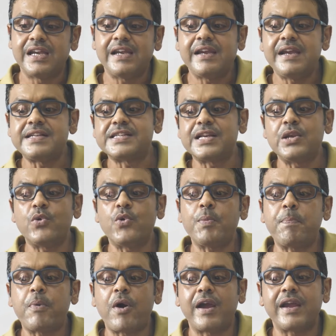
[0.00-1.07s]
hit a
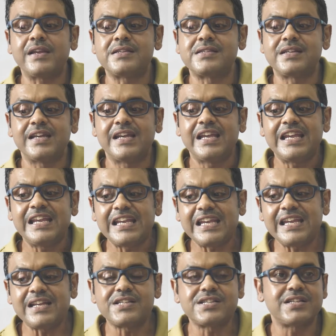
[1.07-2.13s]
low point,
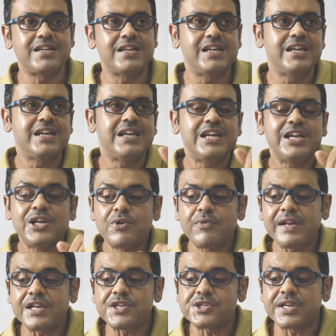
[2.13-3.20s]

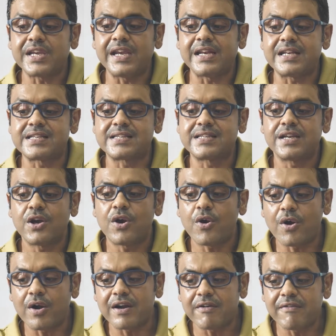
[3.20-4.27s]
reach its
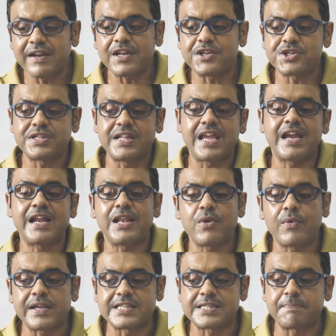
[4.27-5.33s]
or reach their
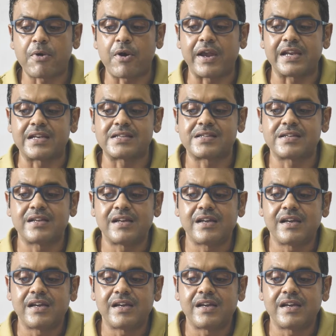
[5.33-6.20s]
lowest point.